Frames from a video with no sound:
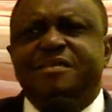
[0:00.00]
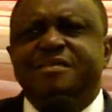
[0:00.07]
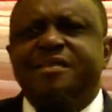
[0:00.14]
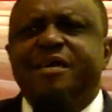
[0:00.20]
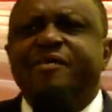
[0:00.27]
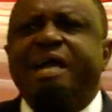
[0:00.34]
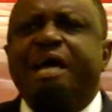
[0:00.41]

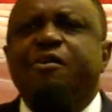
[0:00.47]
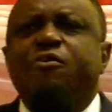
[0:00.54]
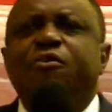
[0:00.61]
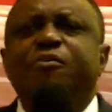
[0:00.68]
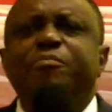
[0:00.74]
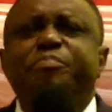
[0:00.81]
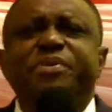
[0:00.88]
There are
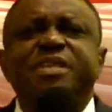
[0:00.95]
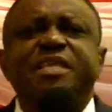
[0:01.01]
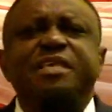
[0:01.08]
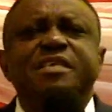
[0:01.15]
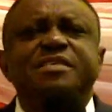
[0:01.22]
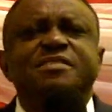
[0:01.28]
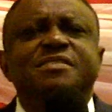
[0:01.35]

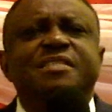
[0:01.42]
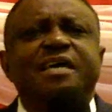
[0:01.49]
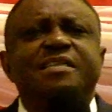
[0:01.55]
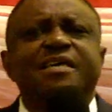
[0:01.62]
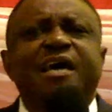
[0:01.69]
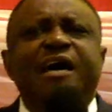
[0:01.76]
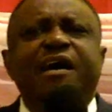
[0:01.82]
companies
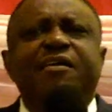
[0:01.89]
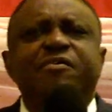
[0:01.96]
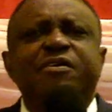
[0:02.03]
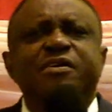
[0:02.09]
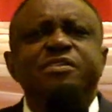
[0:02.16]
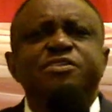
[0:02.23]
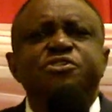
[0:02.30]
that are
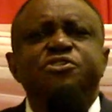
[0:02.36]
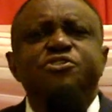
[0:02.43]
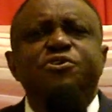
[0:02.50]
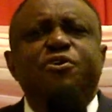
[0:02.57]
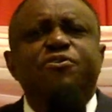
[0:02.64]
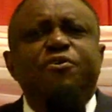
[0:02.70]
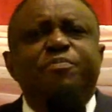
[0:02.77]
already
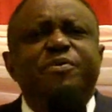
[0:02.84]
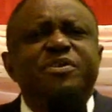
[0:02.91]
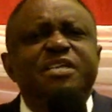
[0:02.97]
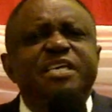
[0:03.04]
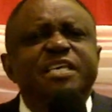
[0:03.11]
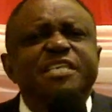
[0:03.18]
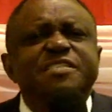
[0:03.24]
shut up on
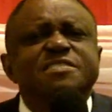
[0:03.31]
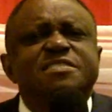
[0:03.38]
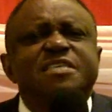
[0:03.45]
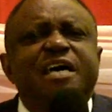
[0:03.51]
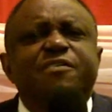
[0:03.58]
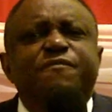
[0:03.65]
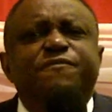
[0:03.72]
the
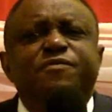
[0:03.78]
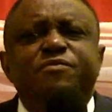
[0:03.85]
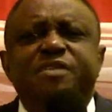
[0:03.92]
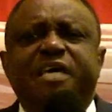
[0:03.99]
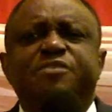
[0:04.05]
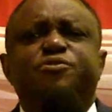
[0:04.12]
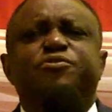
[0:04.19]
inside of you
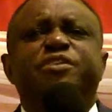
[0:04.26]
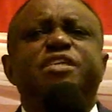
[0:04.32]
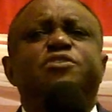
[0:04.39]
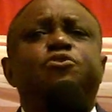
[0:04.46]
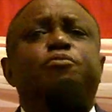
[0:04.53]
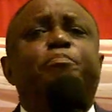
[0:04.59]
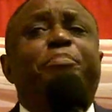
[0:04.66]
that you
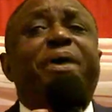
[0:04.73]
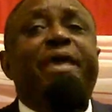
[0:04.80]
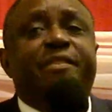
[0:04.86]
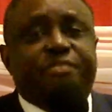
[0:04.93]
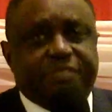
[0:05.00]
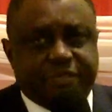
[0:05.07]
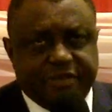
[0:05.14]
need to
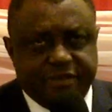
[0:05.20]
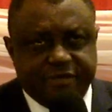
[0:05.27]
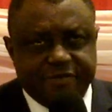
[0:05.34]
birth.